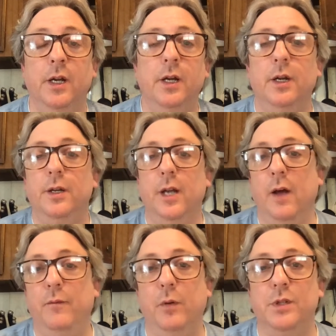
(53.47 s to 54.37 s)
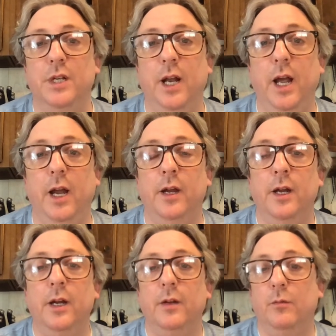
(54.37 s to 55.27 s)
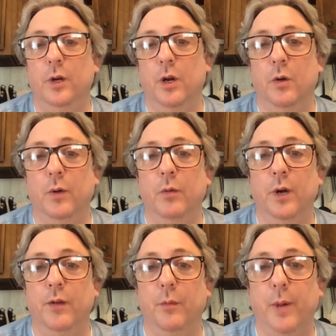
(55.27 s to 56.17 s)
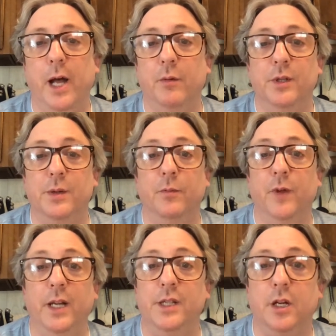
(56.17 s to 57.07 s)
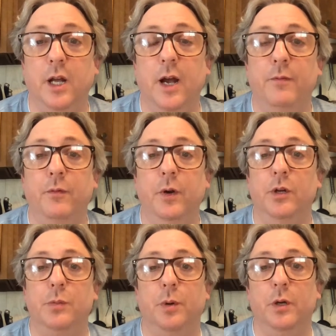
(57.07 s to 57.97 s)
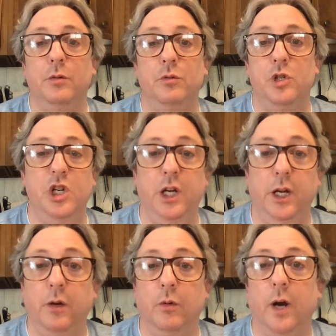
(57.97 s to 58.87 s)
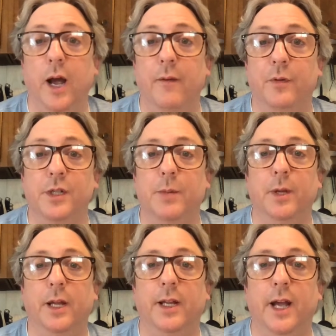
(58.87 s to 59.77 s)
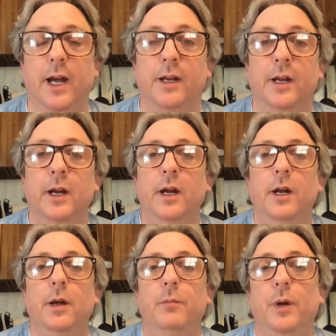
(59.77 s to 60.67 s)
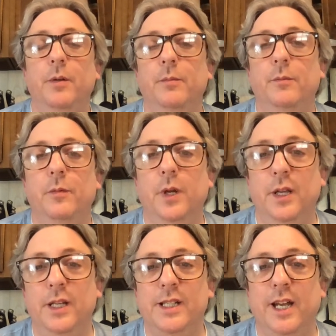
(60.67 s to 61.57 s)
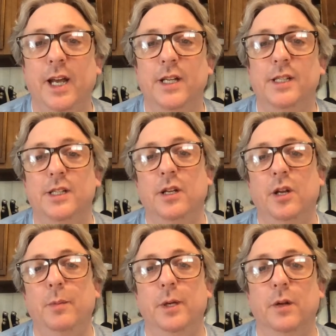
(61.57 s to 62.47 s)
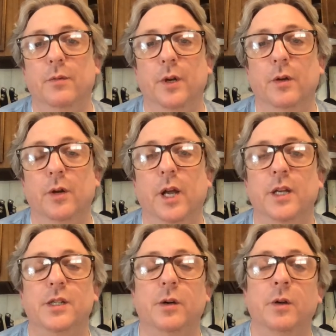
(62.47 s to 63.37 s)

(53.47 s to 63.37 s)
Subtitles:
Now, if it was today, we wouldn't even bother with some fancy clef. We would just put G or F or something like that. But in this case, it's a little bit different. Okay, so